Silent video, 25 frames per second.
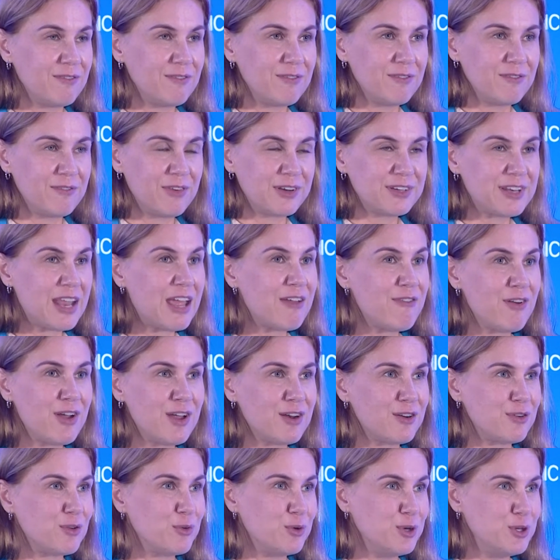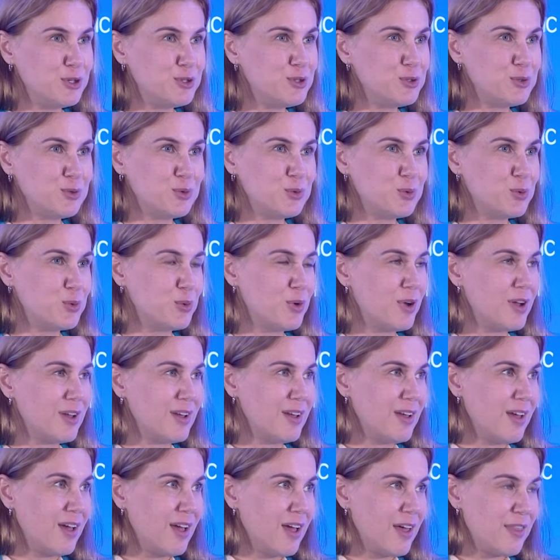whatever we do
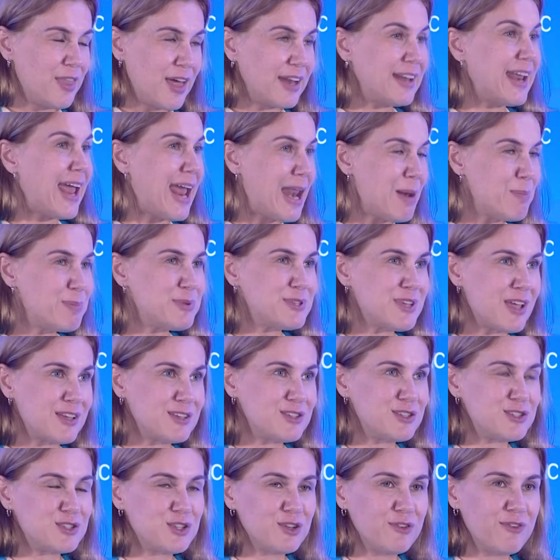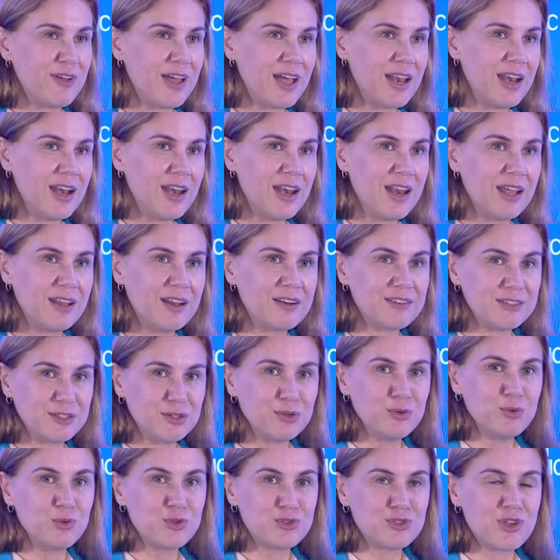that helps us to
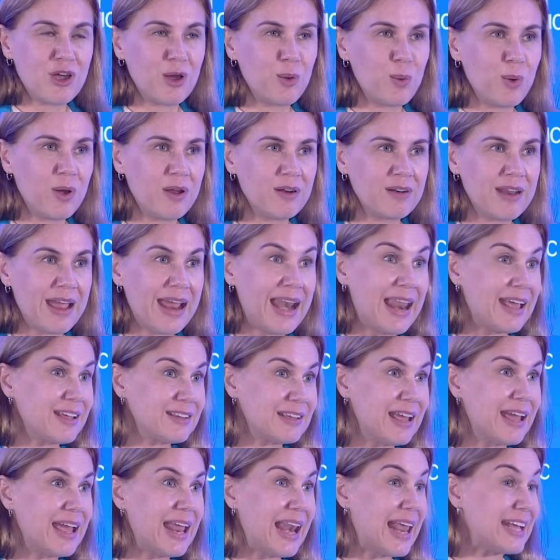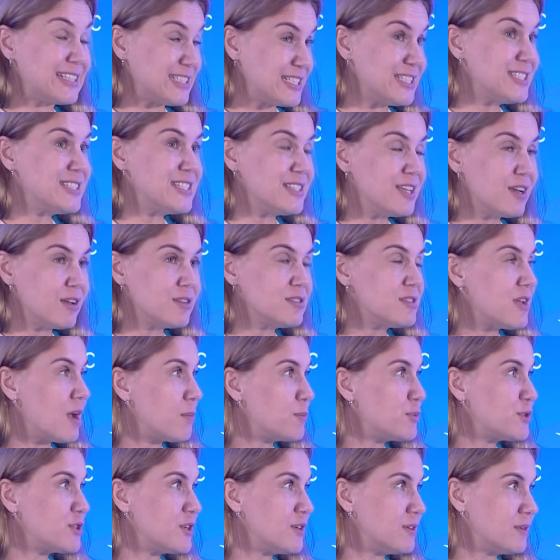reduce our electricity
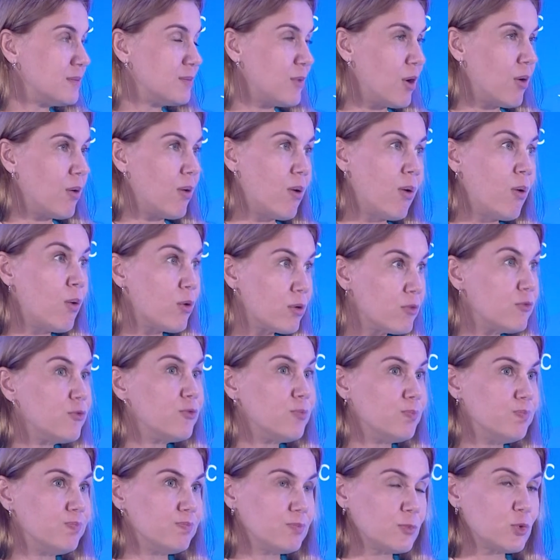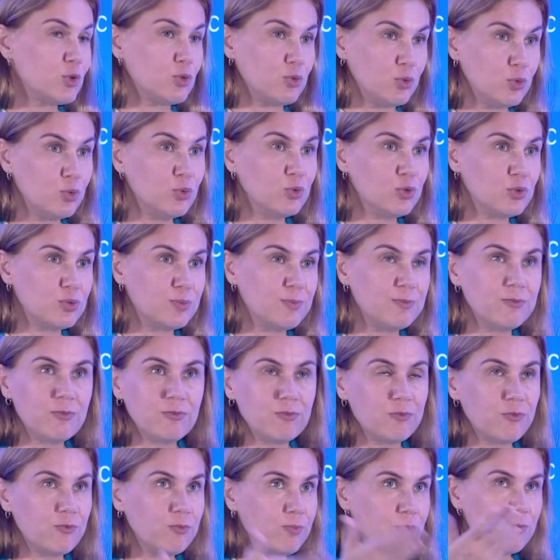consumption or crude
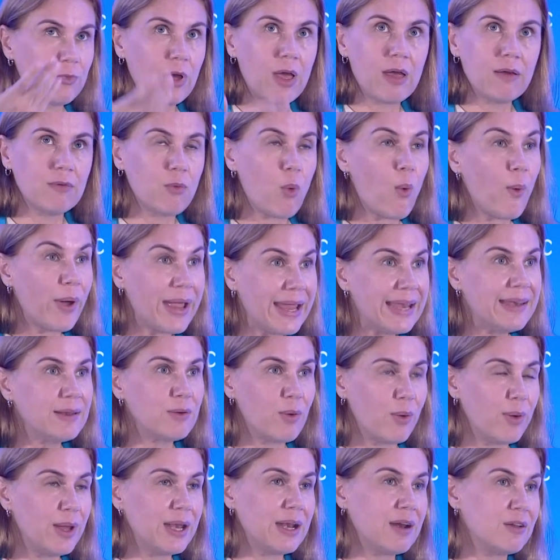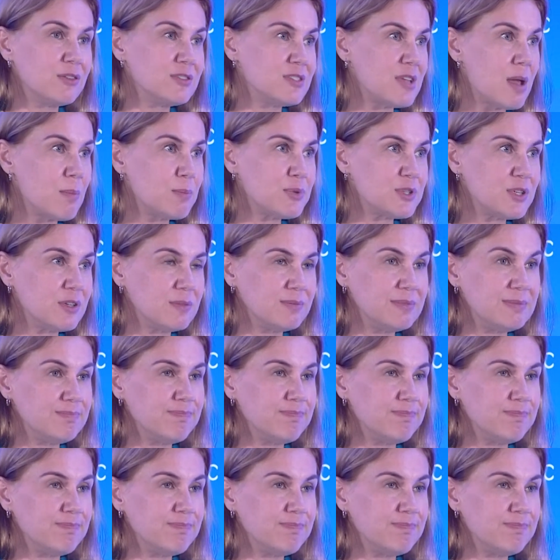oil consumption